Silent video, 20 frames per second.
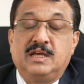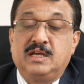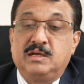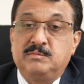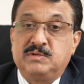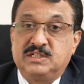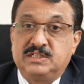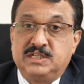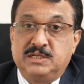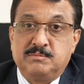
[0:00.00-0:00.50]

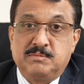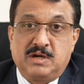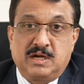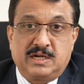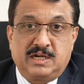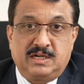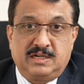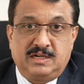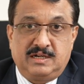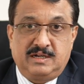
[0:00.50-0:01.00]
Emerging
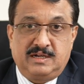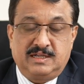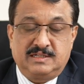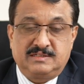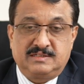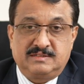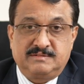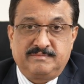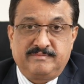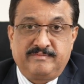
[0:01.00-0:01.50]
Market
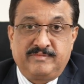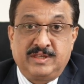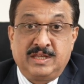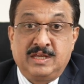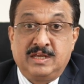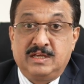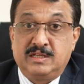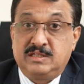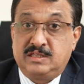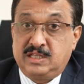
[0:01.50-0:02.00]
Index.
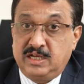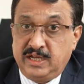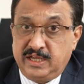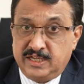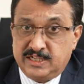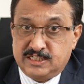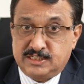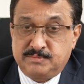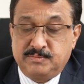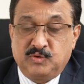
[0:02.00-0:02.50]
3
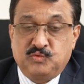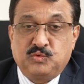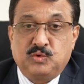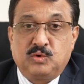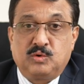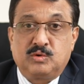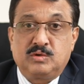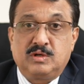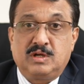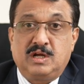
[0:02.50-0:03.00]
years
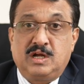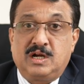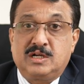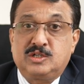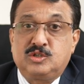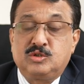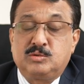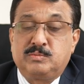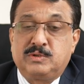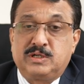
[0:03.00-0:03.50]
before,
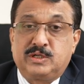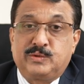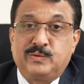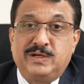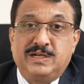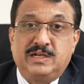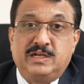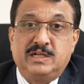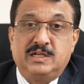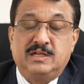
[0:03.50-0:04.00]
October
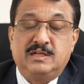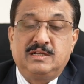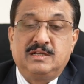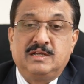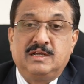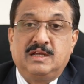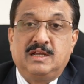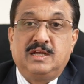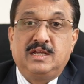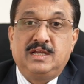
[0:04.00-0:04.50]

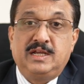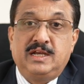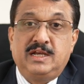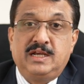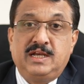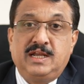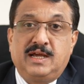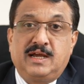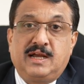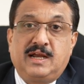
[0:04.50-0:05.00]
20,
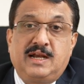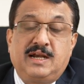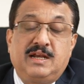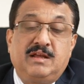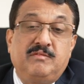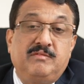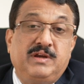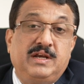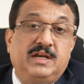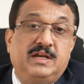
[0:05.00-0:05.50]
India had
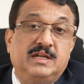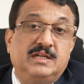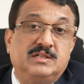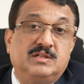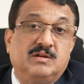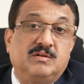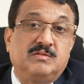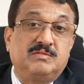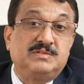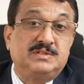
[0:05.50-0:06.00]
a weightage
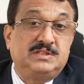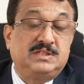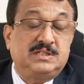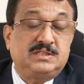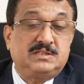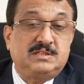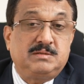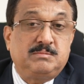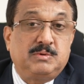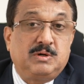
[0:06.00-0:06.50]
of
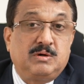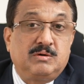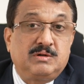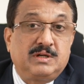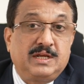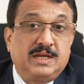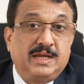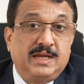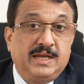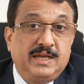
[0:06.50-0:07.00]
just about
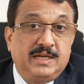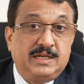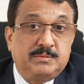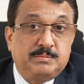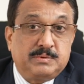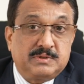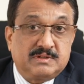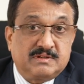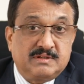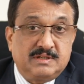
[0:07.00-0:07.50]

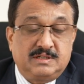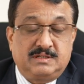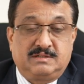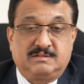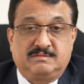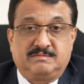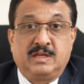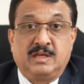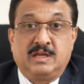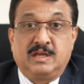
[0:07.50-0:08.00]
8%.
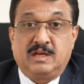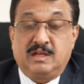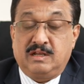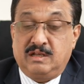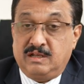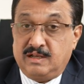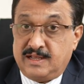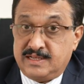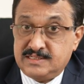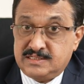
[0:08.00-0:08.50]

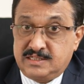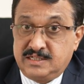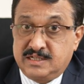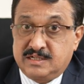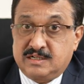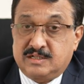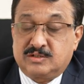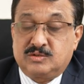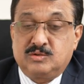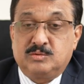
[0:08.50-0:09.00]
Last
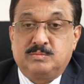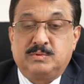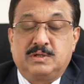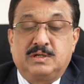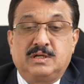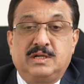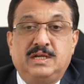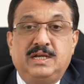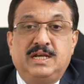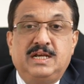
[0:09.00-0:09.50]
year,
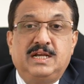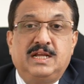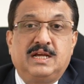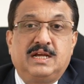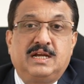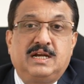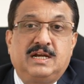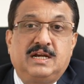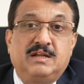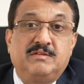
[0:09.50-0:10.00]
October,
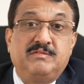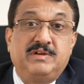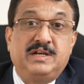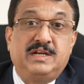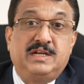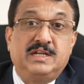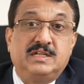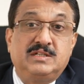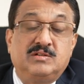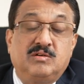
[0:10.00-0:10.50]
India had a
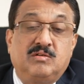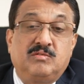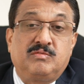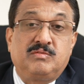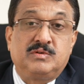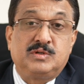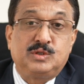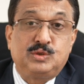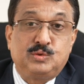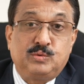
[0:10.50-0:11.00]
weightage of
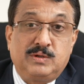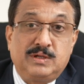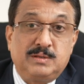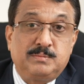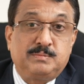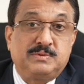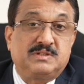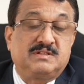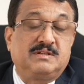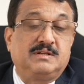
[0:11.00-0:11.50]

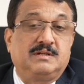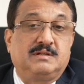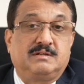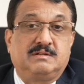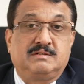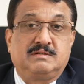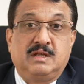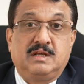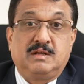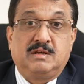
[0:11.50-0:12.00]

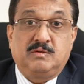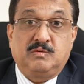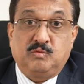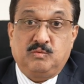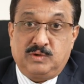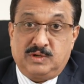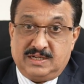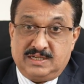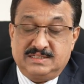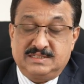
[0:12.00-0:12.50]
12%.
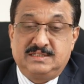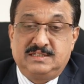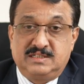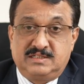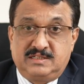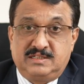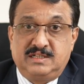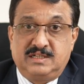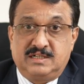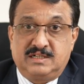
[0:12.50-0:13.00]
Whereas
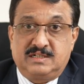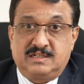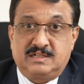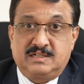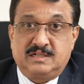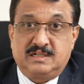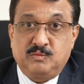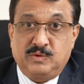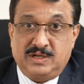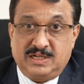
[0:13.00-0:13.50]
this year,
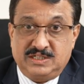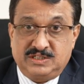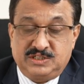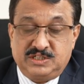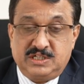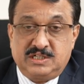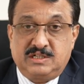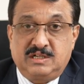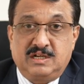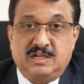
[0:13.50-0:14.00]
when I
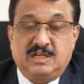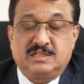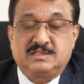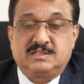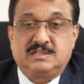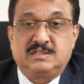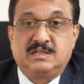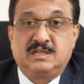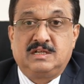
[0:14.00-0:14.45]
checked last,